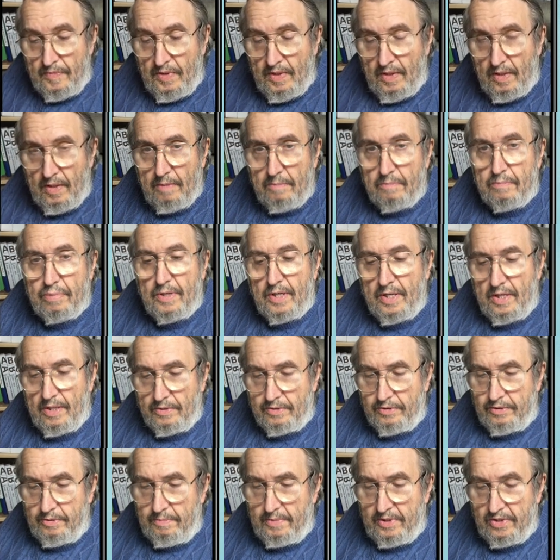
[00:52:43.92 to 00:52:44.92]
I'm
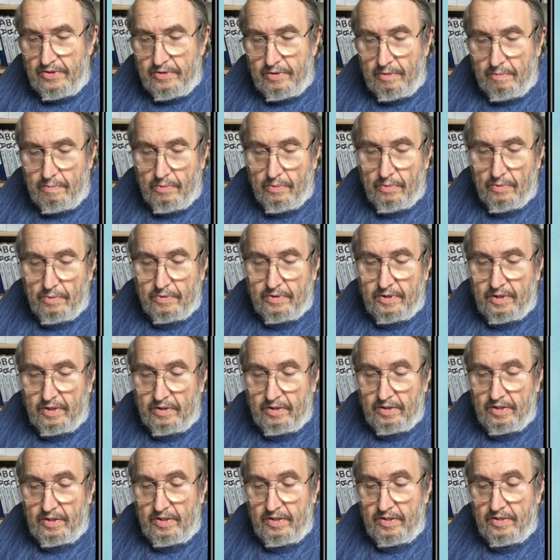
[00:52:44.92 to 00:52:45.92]
proud to be supporting
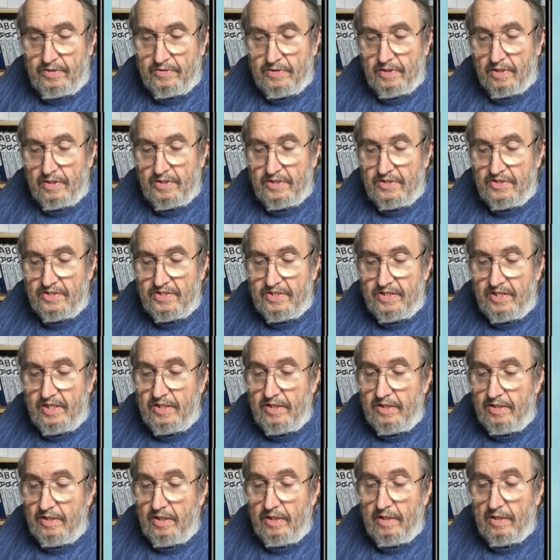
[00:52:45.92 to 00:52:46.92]
these
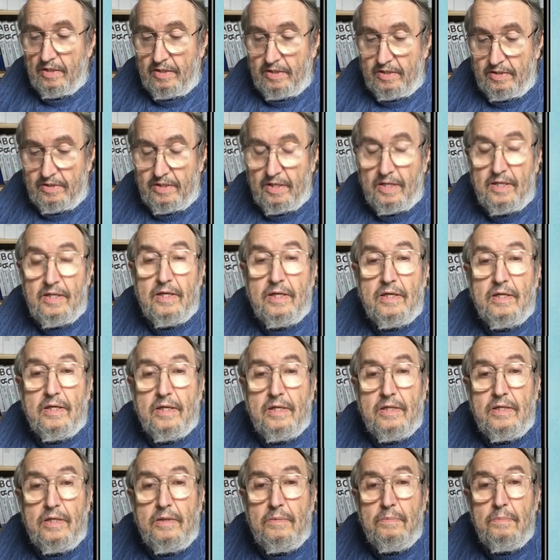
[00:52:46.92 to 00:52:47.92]
unstintingly
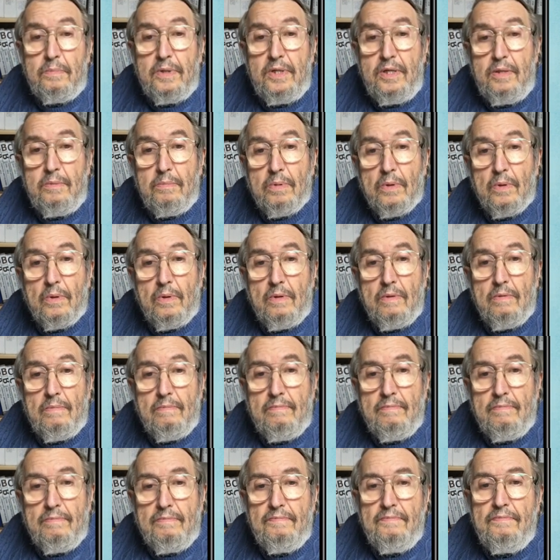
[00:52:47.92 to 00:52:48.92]
dedicated people.
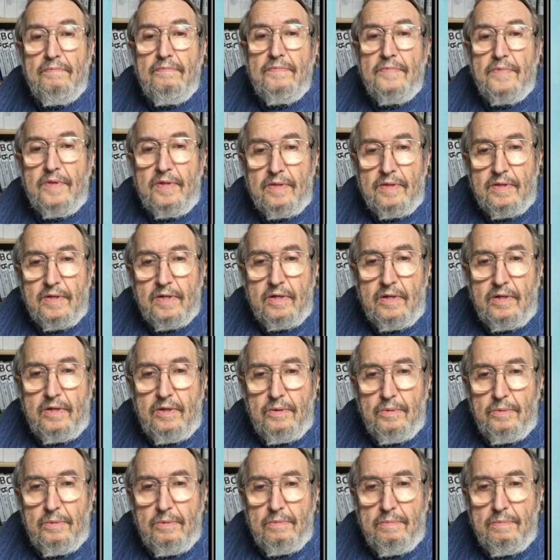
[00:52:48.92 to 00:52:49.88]
Thank you.